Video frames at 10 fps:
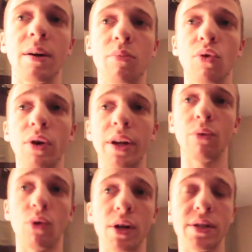pretty
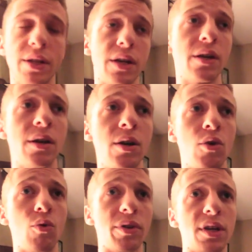risky.
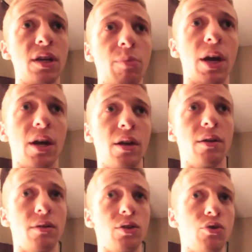With
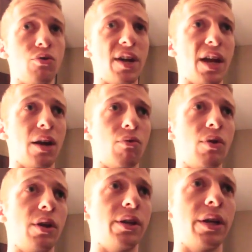eBay, you can't
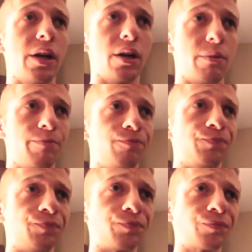really,
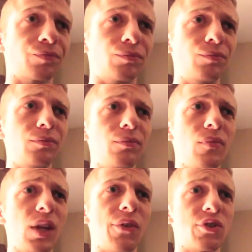
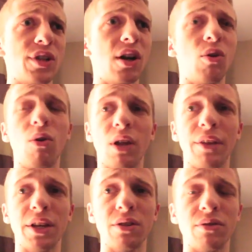there's not a whole
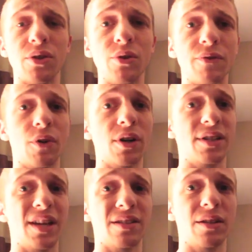lot that you can do as far
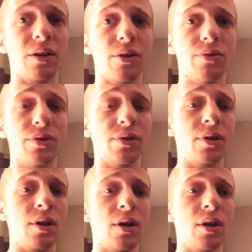as testing goes.